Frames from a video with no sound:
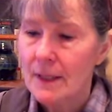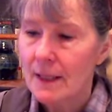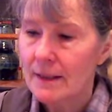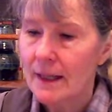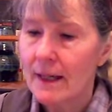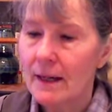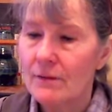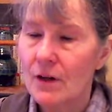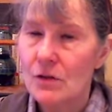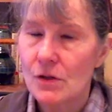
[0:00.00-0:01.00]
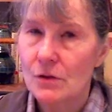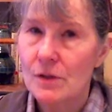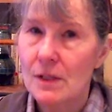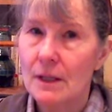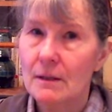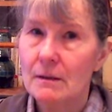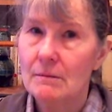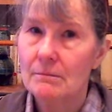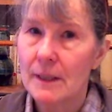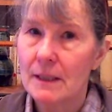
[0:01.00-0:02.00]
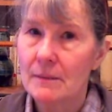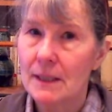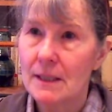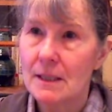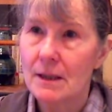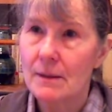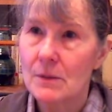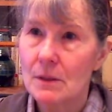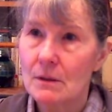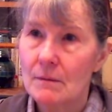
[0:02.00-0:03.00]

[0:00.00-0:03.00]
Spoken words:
And that I've also said many, many times.